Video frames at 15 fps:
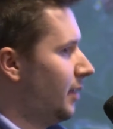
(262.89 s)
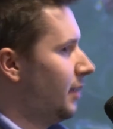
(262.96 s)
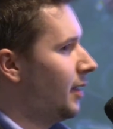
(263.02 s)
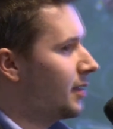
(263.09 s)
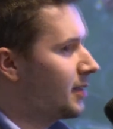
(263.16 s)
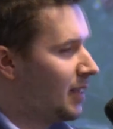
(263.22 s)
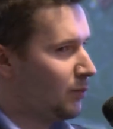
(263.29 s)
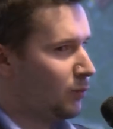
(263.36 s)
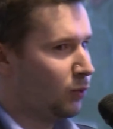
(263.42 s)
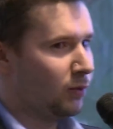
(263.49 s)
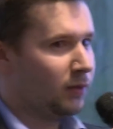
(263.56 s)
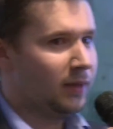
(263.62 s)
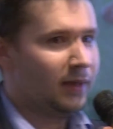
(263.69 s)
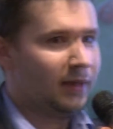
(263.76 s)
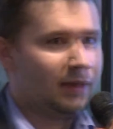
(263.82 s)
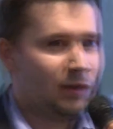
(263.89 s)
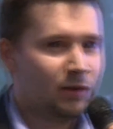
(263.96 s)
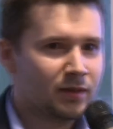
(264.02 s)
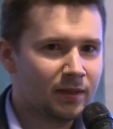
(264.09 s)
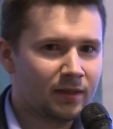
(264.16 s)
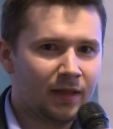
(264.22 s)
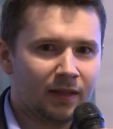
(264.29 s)
An example,
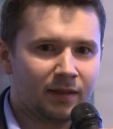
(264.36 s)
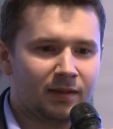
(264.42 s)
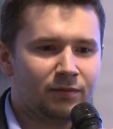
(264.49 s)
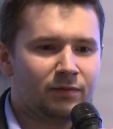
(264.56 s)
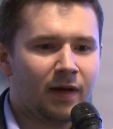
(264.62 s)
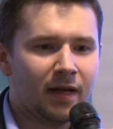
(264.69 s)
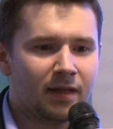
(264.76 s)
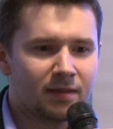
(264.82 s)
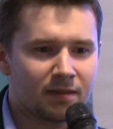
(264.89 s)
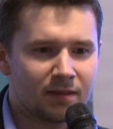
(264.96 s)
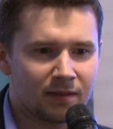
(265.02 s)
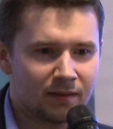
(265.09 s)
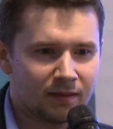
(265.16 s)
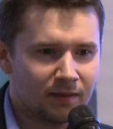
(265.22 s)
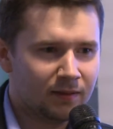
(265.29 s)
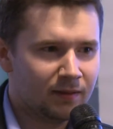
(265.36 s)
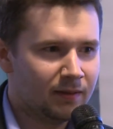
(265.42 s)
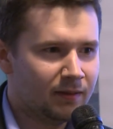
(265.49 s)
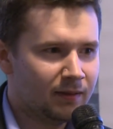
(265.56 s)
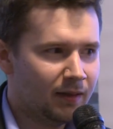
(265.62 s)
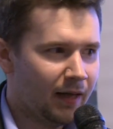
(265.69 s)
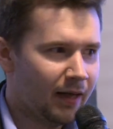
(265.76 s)
using that device,
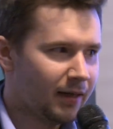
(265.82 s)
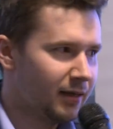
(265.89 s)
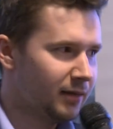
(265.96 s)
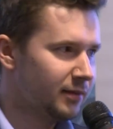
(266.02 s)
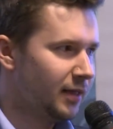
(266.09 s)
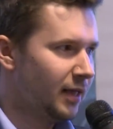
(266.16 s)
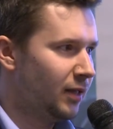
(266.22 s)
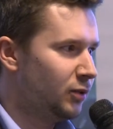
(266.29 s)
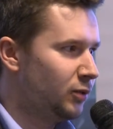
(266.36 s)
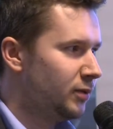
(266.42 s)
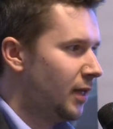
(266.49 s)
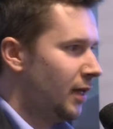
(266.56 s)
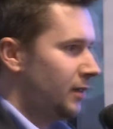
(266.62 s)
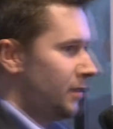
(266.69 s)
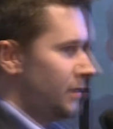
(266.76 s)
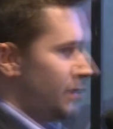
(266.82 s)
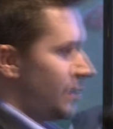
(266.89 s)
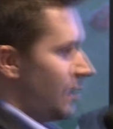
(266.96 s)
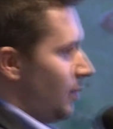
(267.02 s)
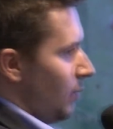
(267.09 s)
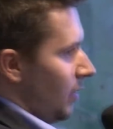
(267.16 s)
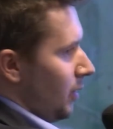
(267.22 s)
I can tell you that
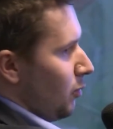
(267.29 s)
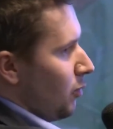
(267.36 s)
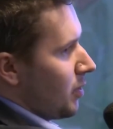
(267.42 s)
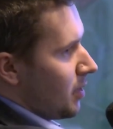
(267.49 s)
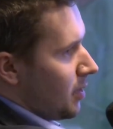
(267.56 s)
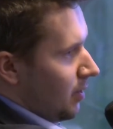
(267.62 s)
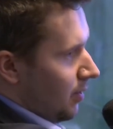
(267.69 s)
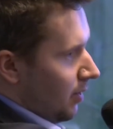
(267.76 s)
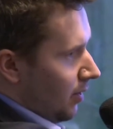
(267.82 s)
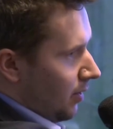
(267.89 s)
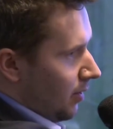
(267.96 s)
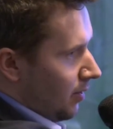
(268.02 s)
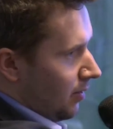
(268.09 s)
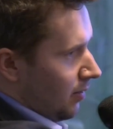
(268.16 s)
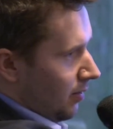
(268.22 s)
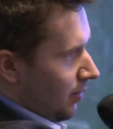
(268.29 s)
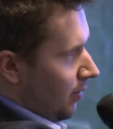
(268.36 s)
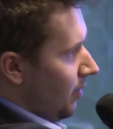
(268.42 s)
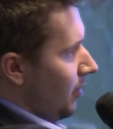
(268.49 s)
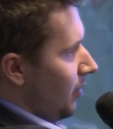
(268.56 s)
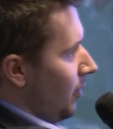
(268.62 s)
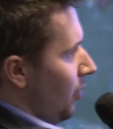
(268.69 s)
somebody was sitting
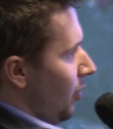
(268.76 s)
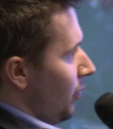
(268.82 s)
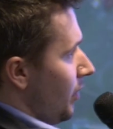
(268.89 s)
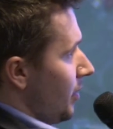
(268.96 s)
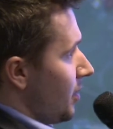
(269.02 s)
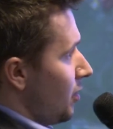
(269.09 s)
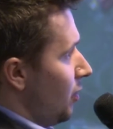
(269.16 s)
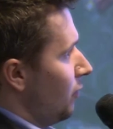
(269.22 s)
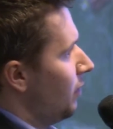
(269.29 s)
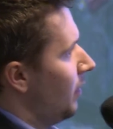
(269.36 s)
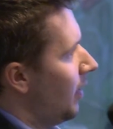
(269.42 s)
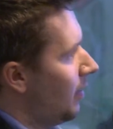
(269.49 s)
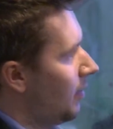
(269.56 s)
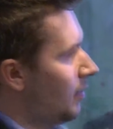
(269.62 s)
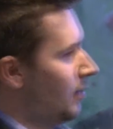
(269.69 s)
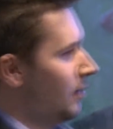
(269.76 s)
on the sofa,